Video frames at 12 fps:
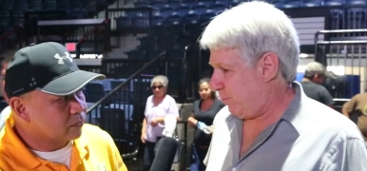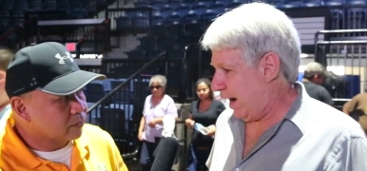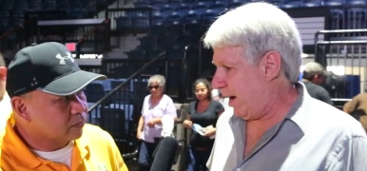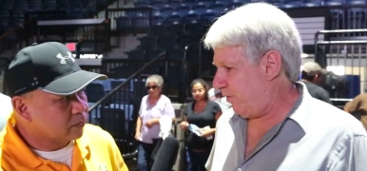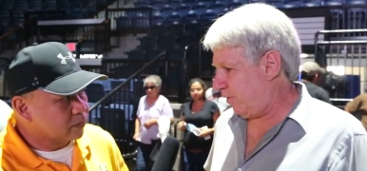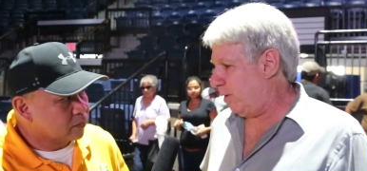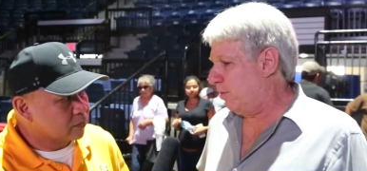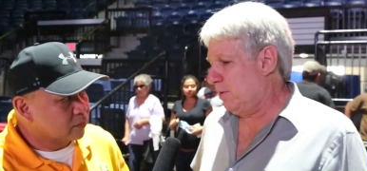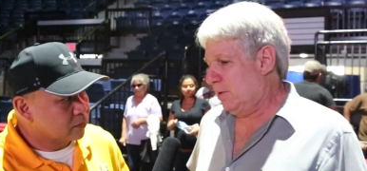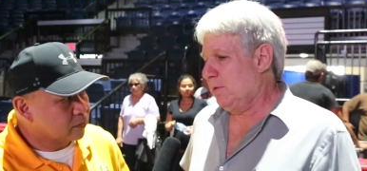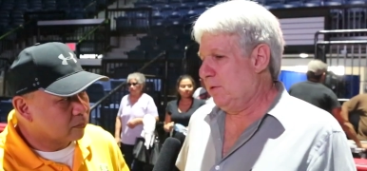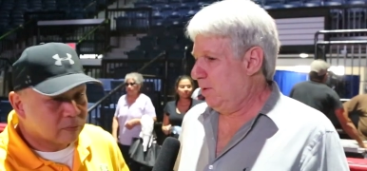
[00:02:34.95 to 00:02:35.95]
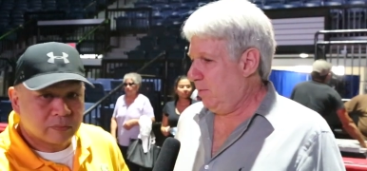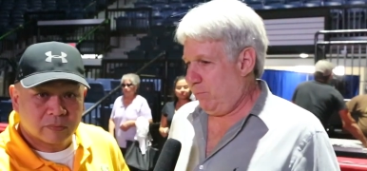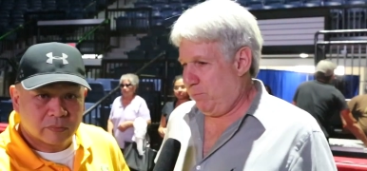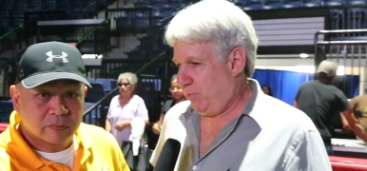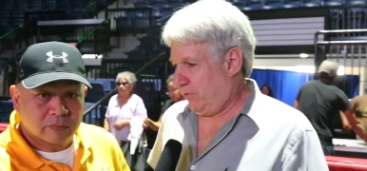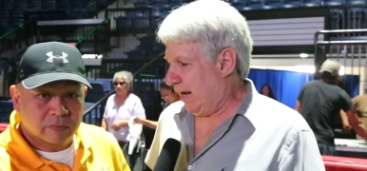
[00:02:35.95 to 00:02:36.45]
Speaker 1: bouts. So
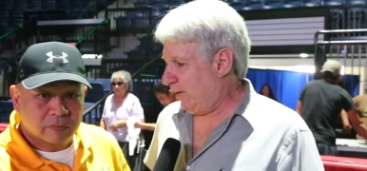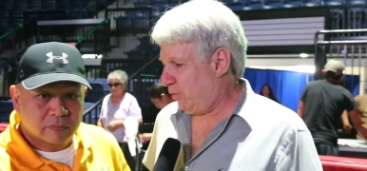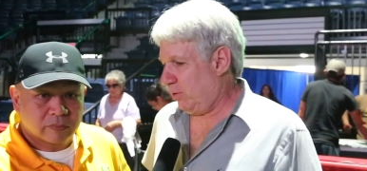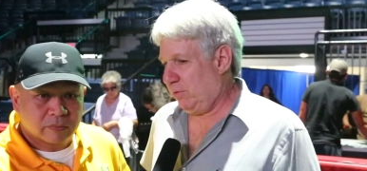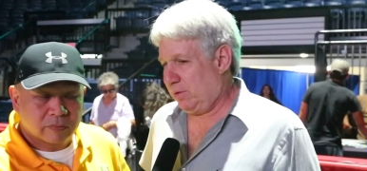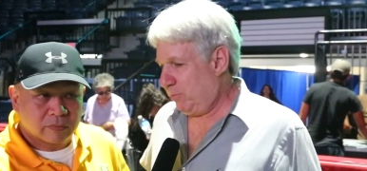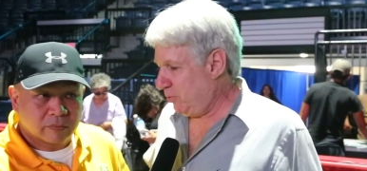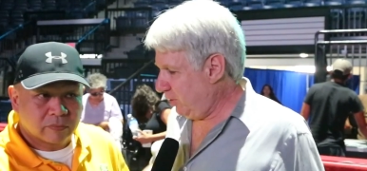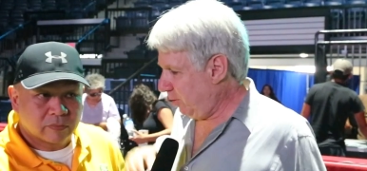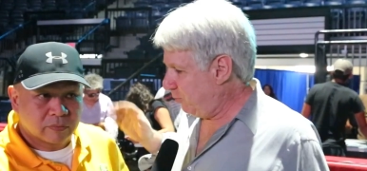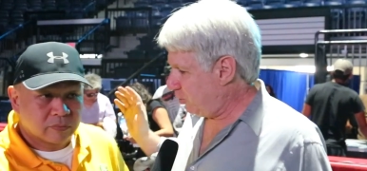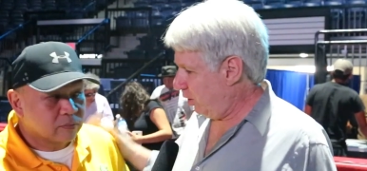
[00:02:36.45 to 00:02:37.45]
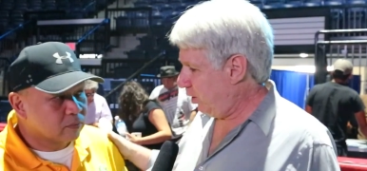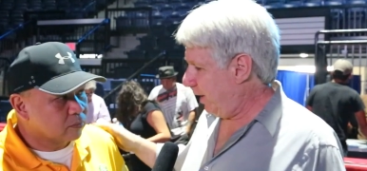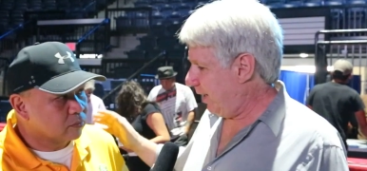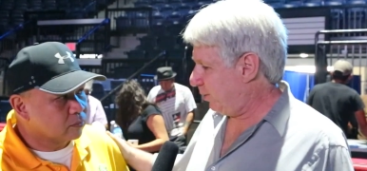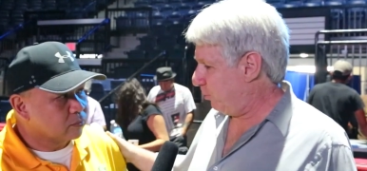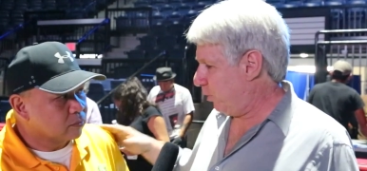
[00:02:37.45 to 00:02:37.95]
stay tuned. I'm, I'm sure you'll
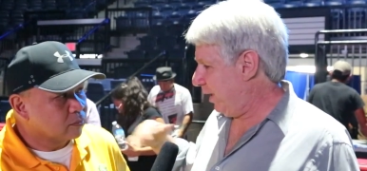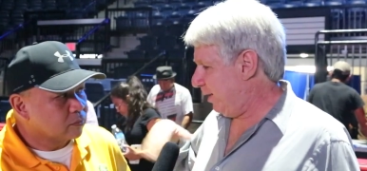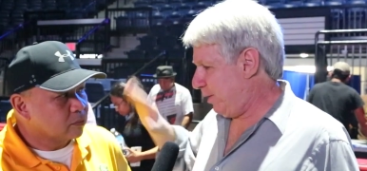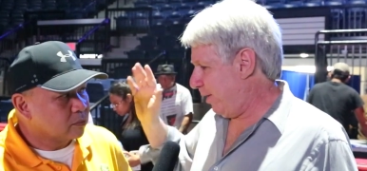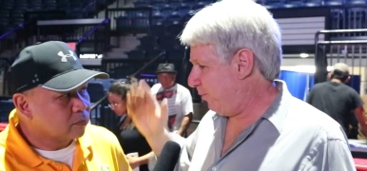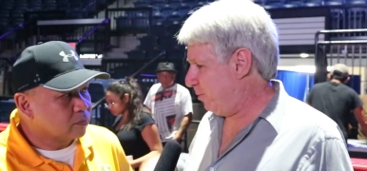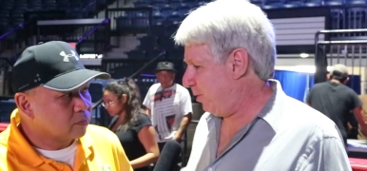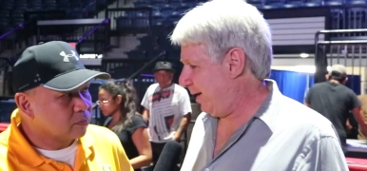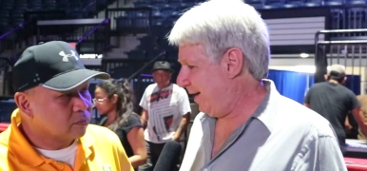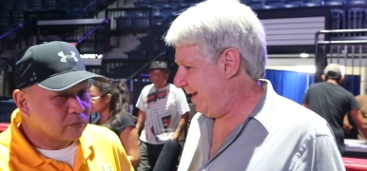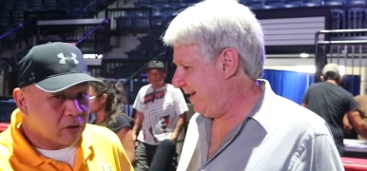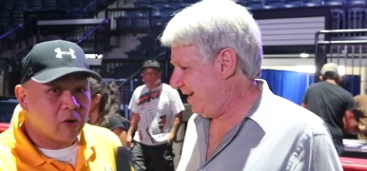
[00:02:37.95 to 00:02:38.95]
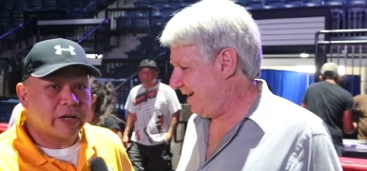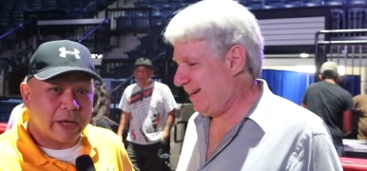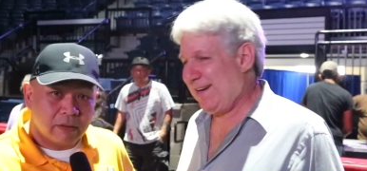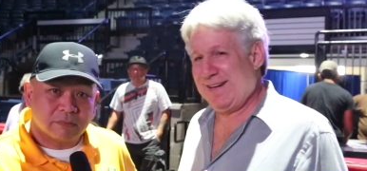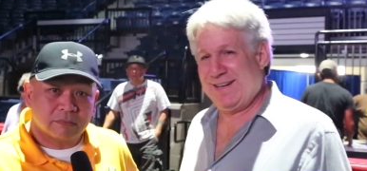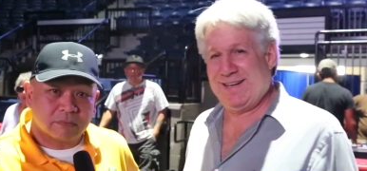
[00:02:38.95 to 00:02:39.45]
get to bring it to everybody.
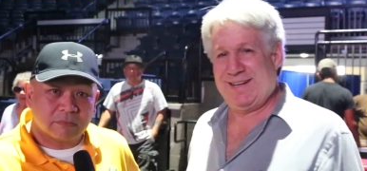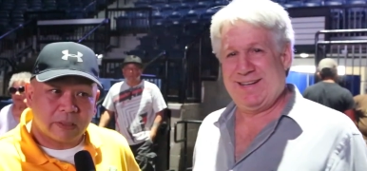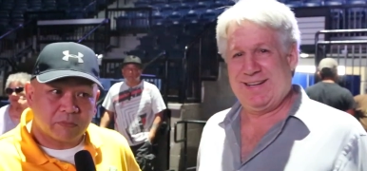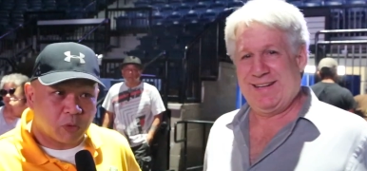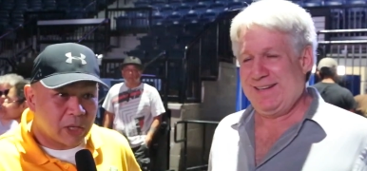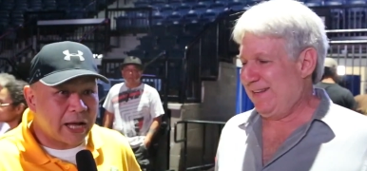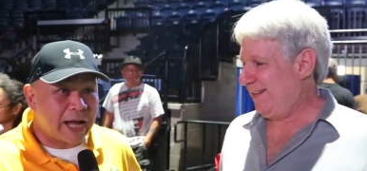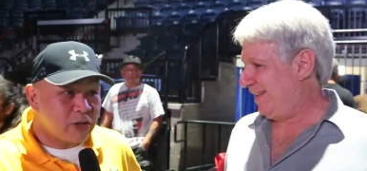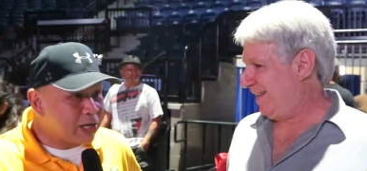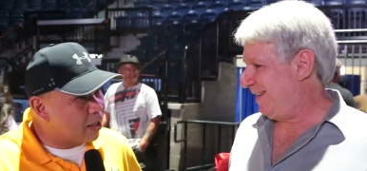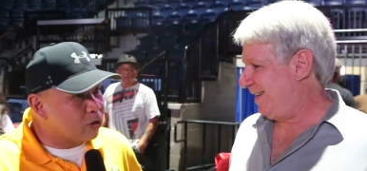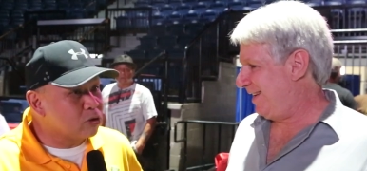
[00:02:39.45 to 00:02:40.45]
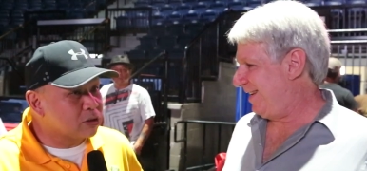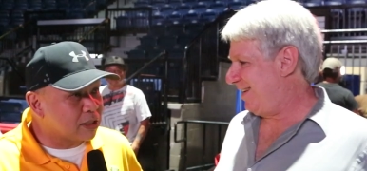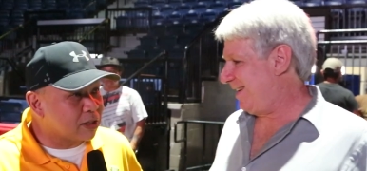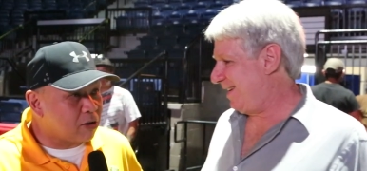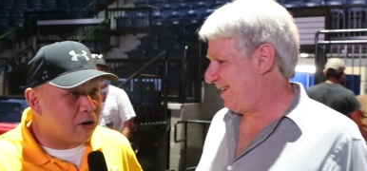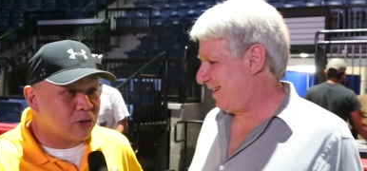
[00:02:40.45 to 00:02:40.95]
Okay. One
Speaker 2: guy you got to use
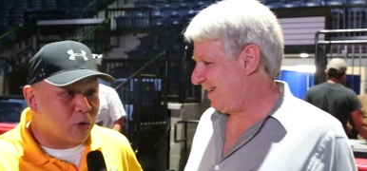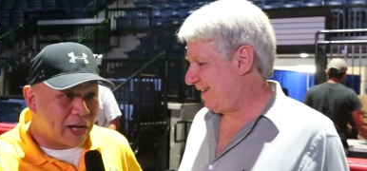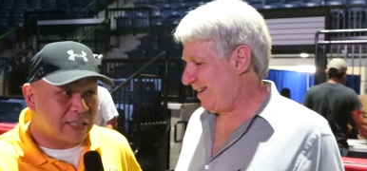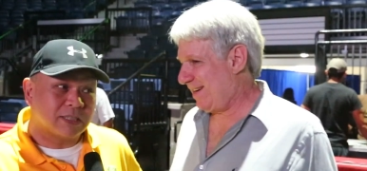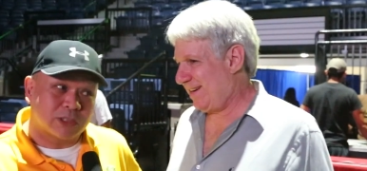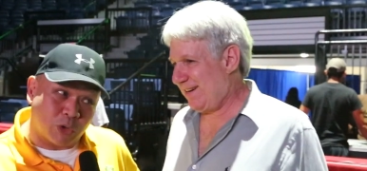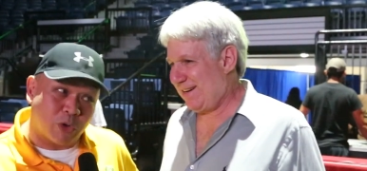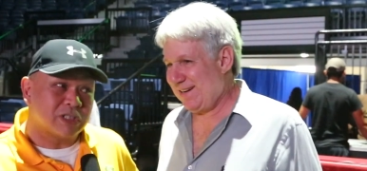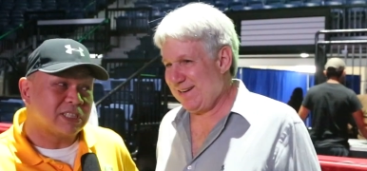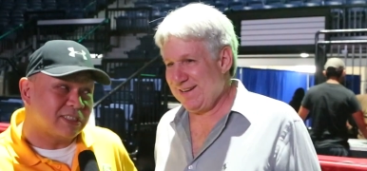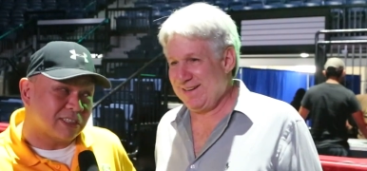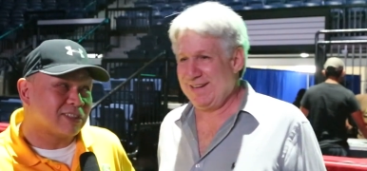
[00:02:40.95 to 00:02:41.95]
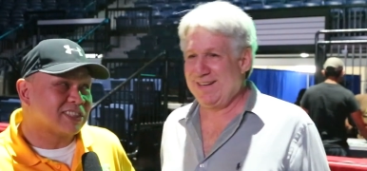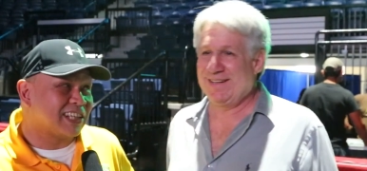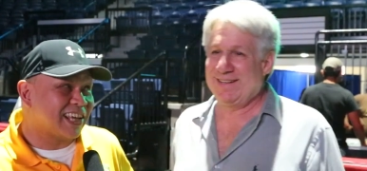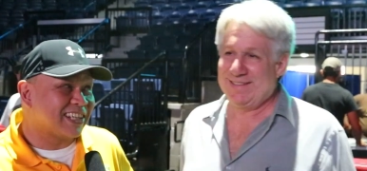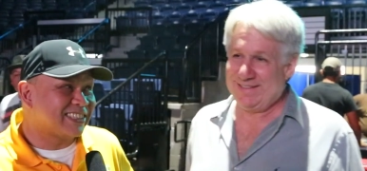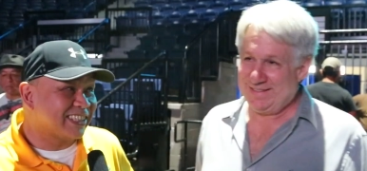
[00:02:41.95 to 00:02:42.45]
on the car though, Isaac Torres. He sells a
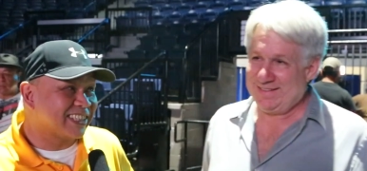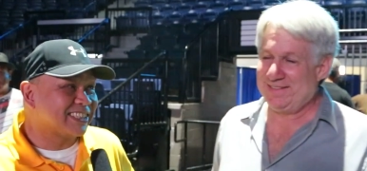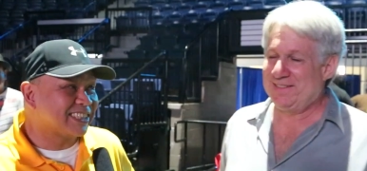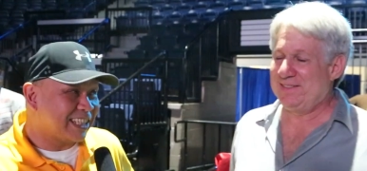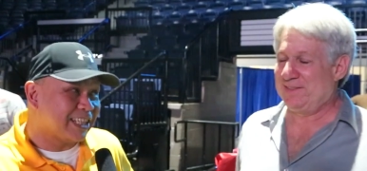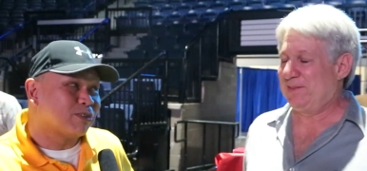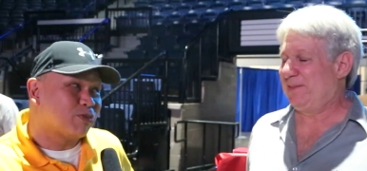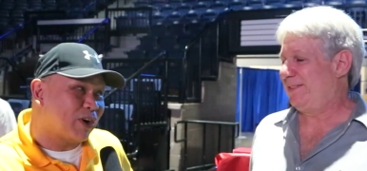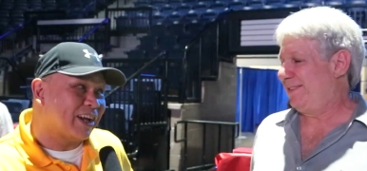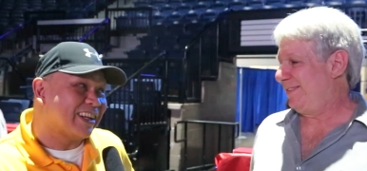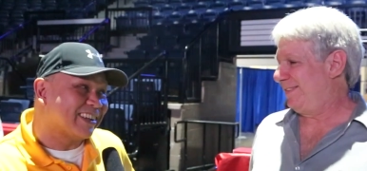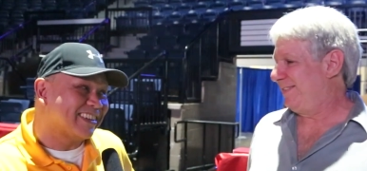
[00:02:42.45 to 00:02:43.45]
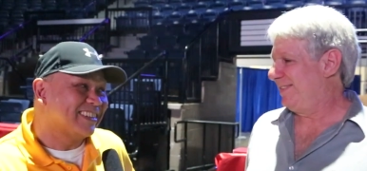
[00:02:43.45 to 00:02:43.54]
lot of tickets and he can fight.